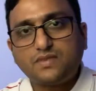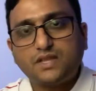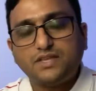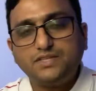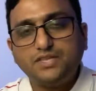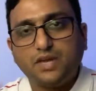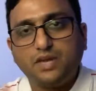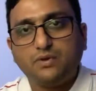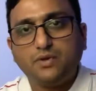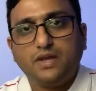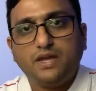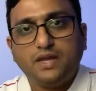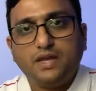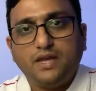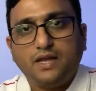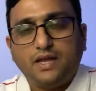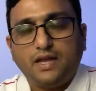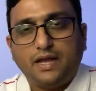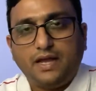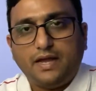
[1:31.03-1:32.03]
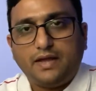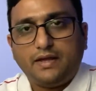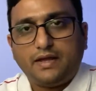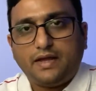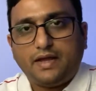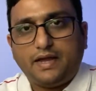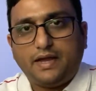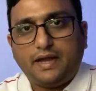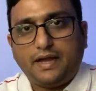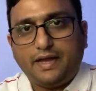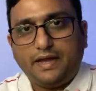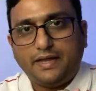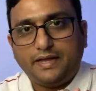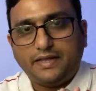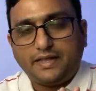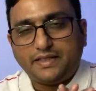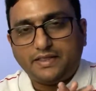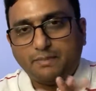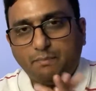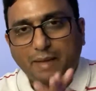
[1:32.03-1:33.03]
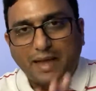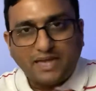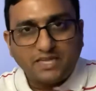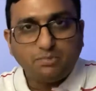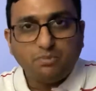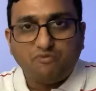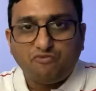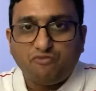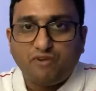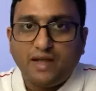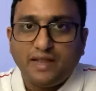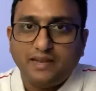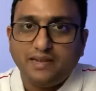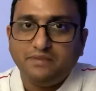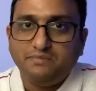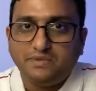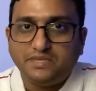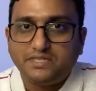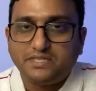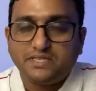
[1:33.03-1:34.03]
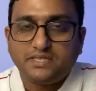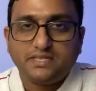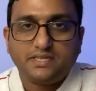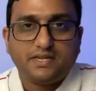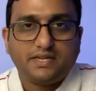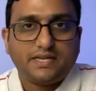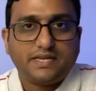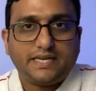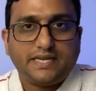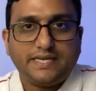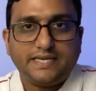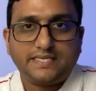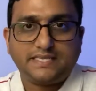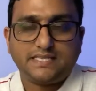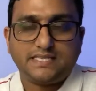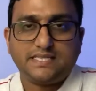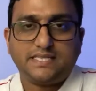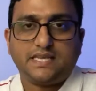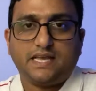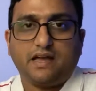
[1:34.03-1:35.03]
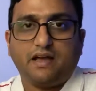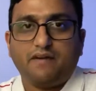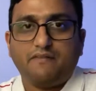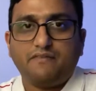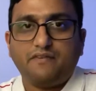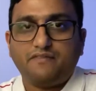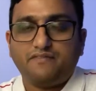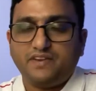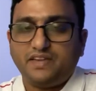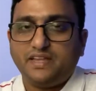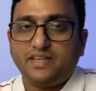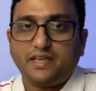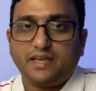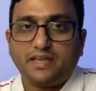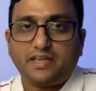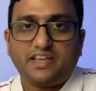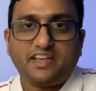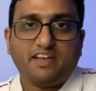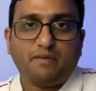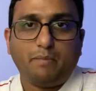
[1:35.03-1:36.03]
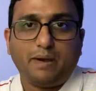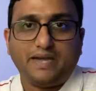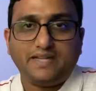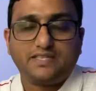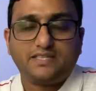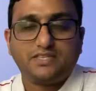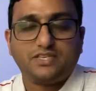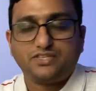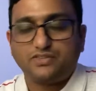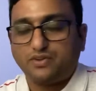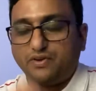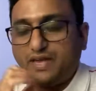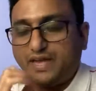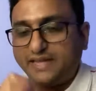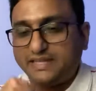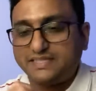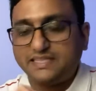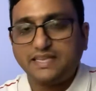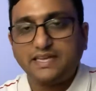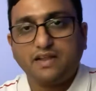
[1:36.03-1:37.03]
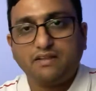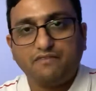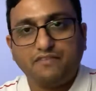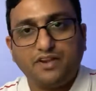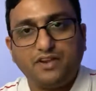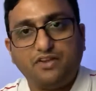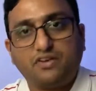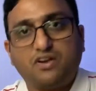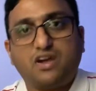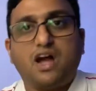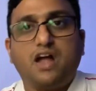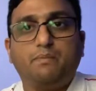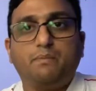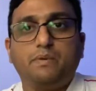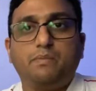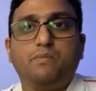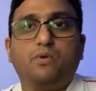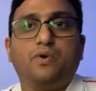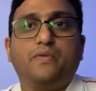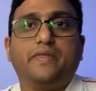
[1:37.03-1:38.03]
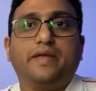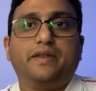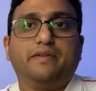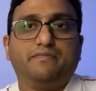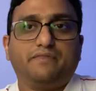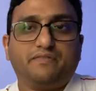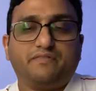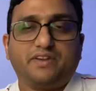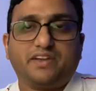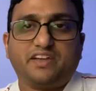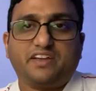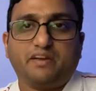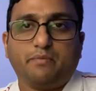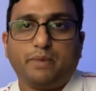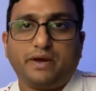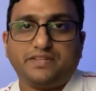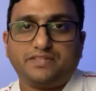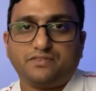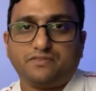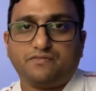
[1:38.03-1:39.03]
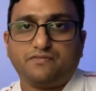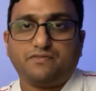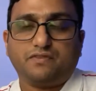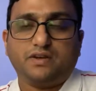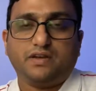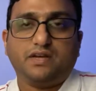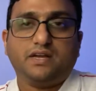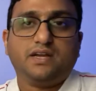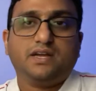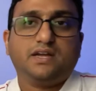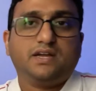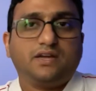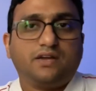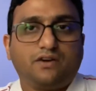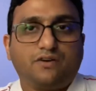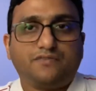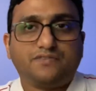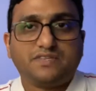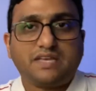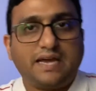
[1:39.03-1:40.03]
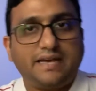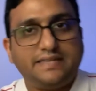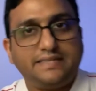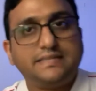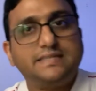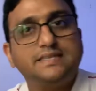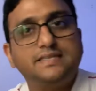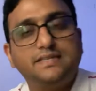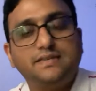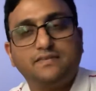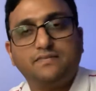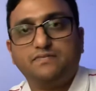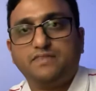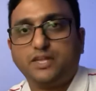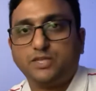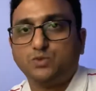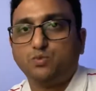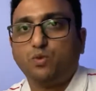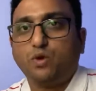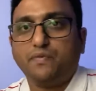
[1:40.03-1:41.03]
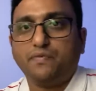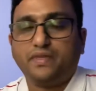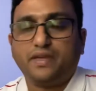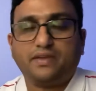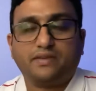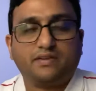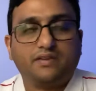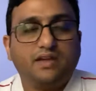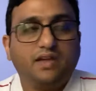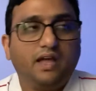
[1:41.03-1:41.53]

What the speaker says: So the maximum file limit is 50 gigabytes. So a single video can't be more than 50 gigabytes of size. That's one thing.